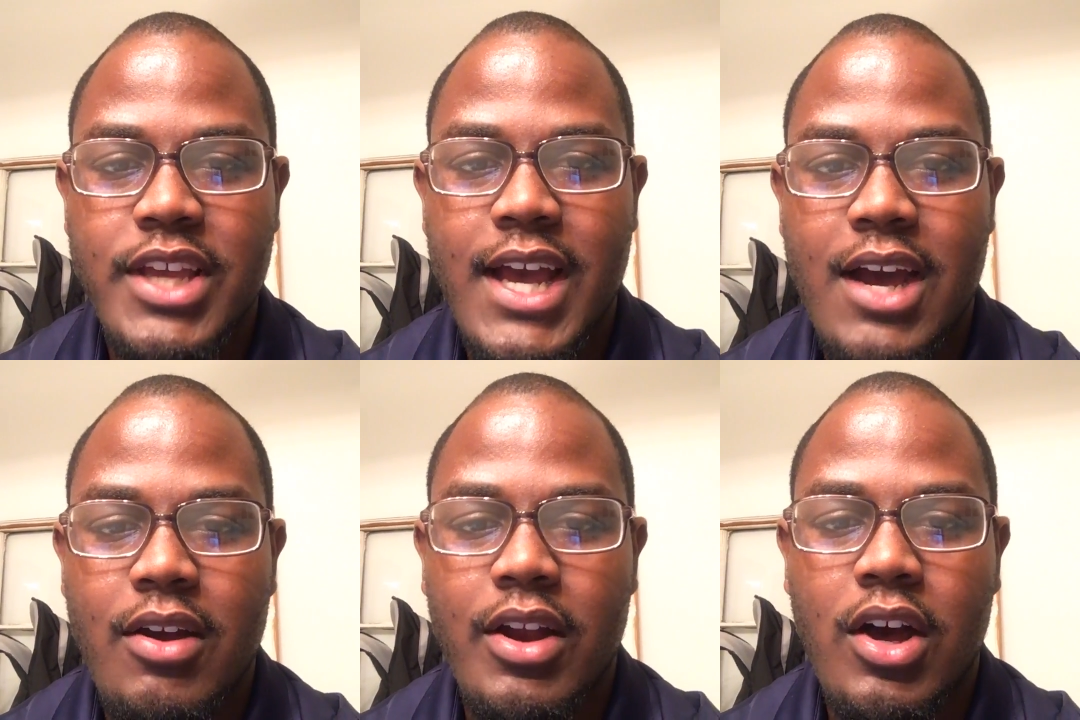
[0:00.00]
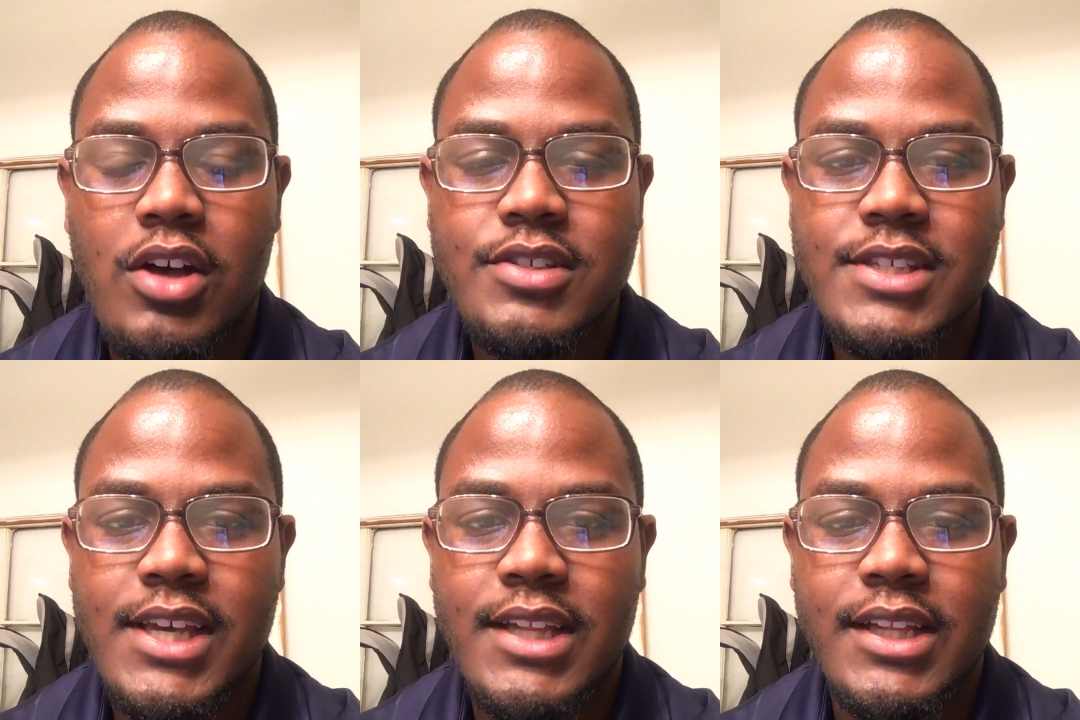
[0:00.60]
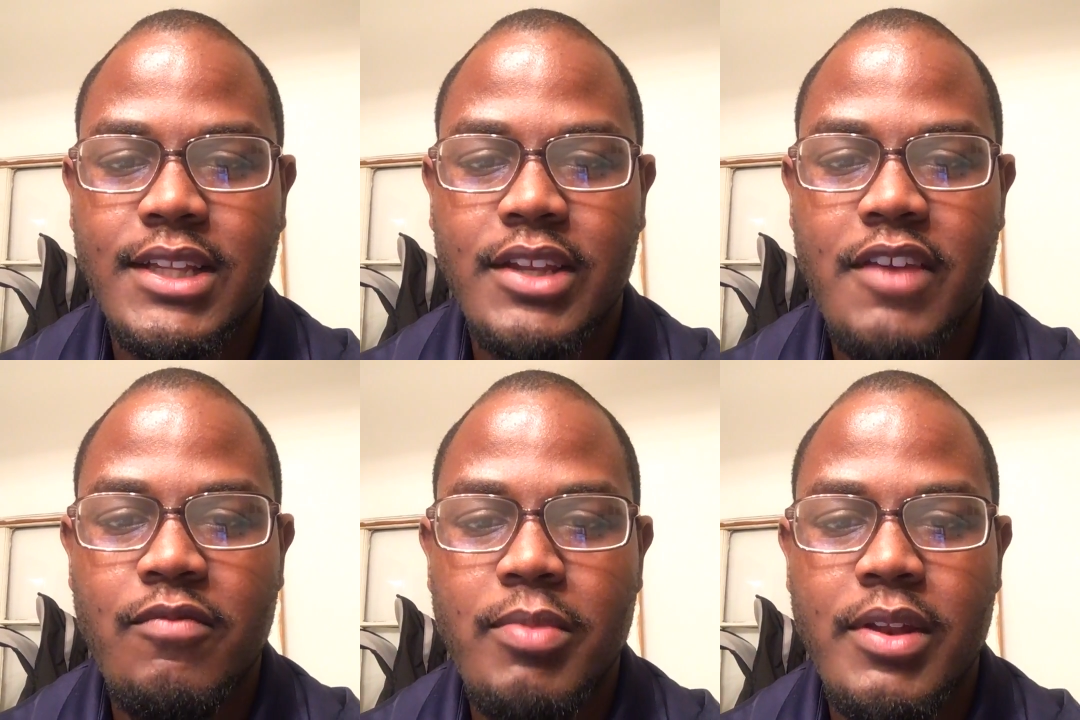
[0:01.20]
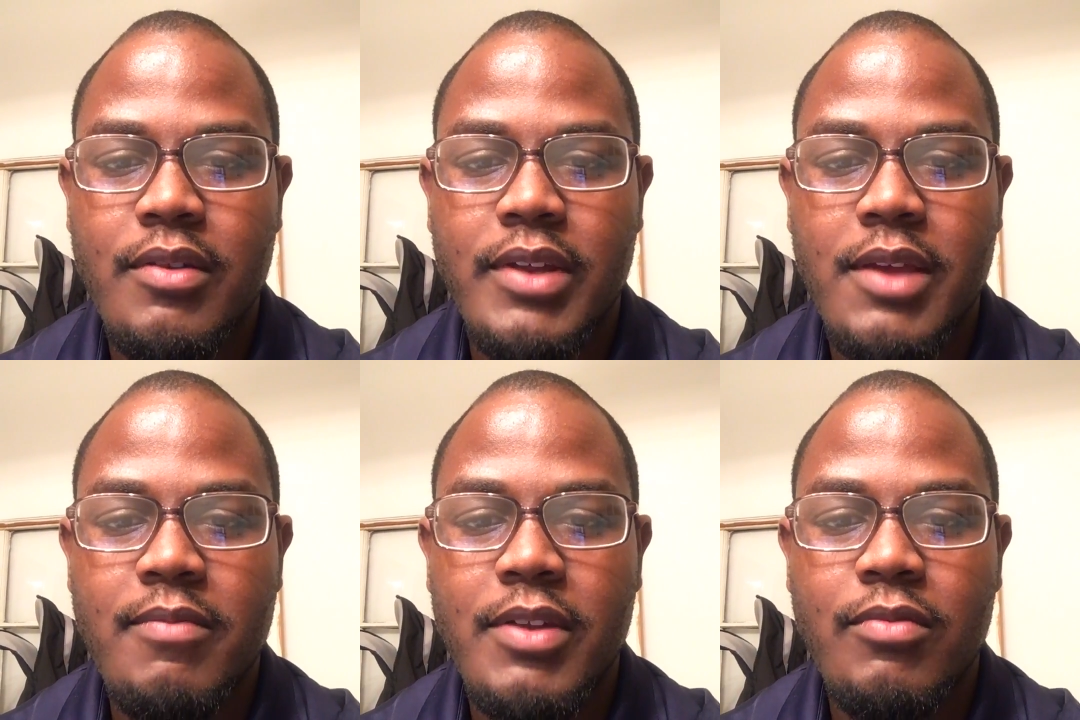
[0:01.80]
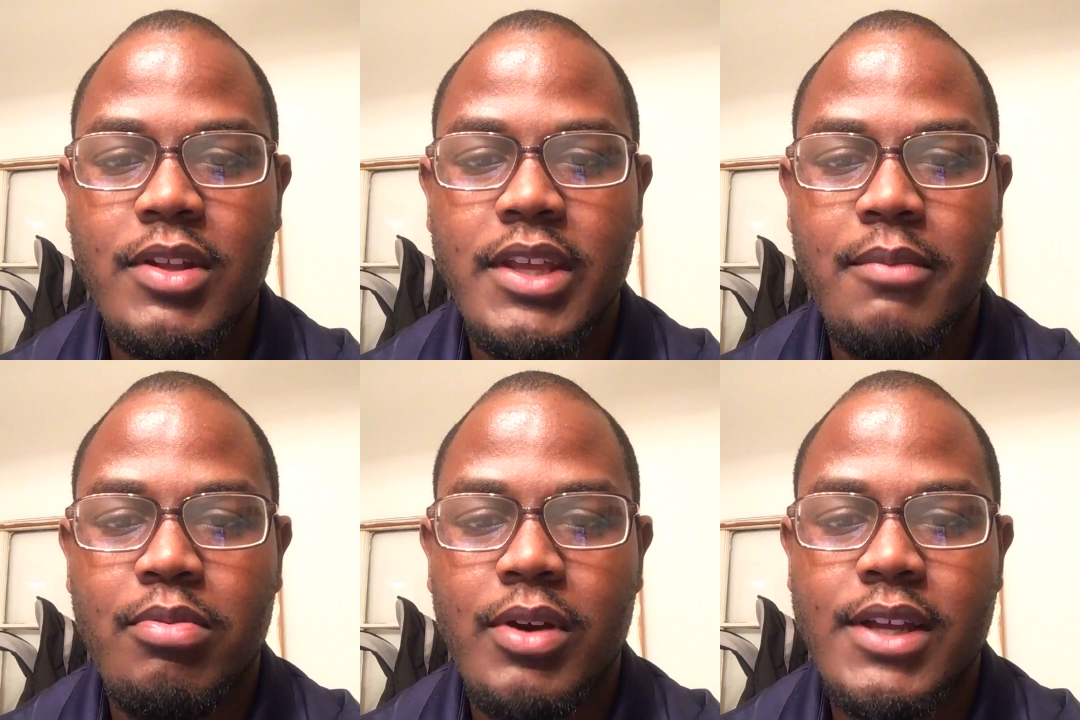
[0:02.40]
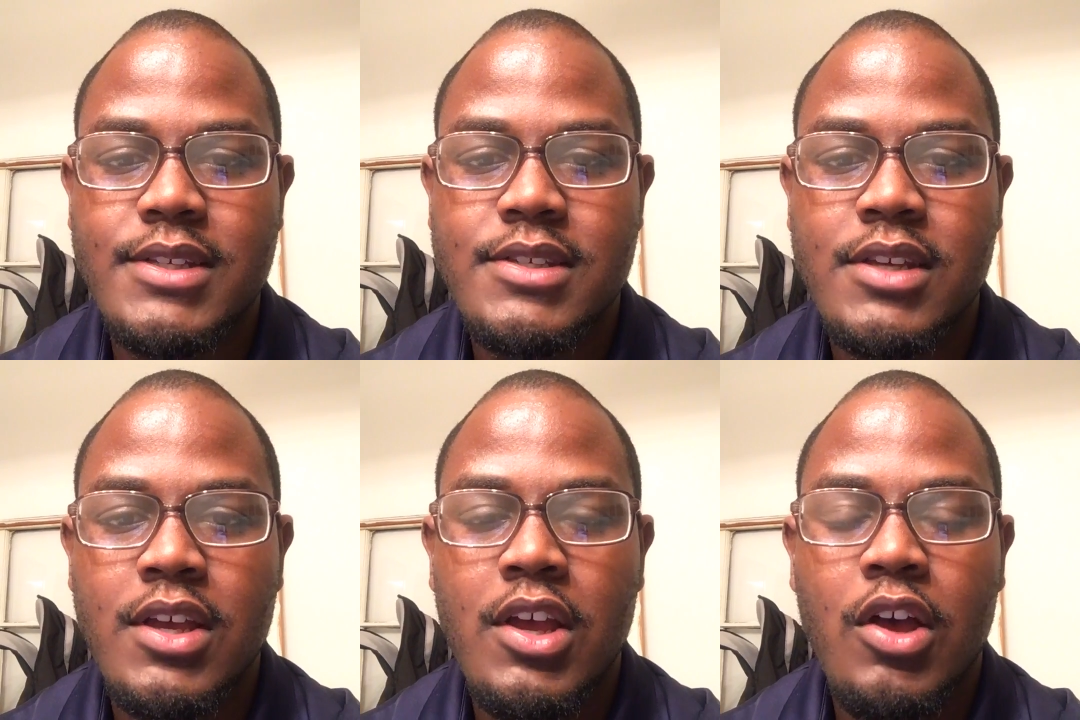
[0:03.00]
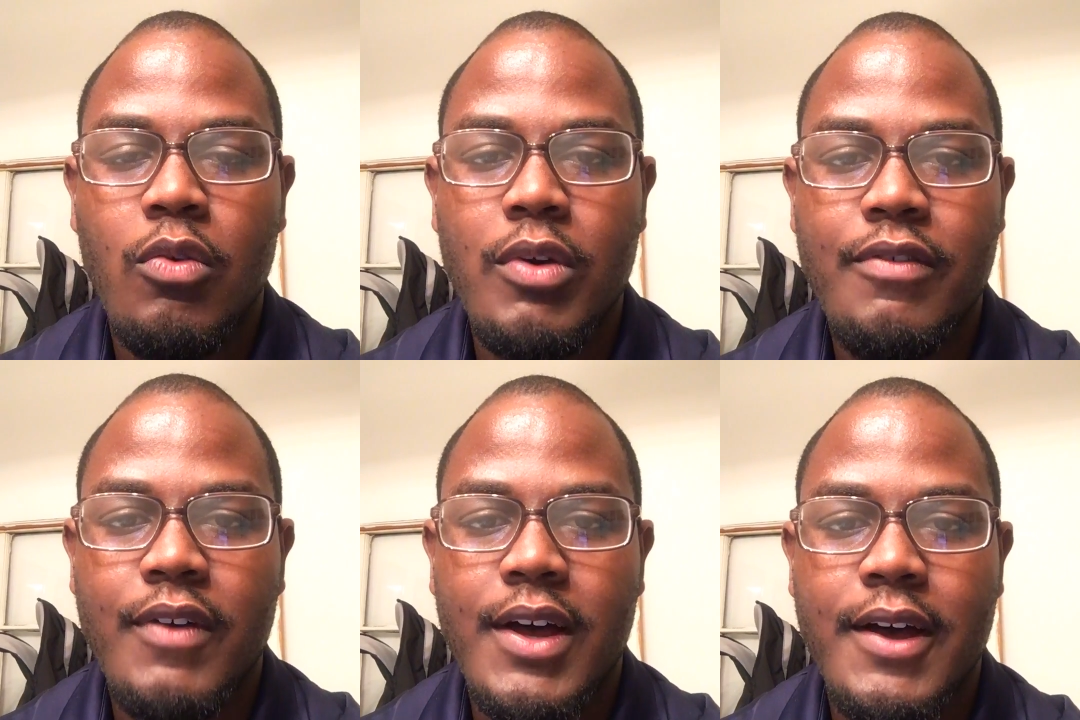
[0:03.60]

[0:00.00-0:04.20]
Howard, all said that they've been really impressed with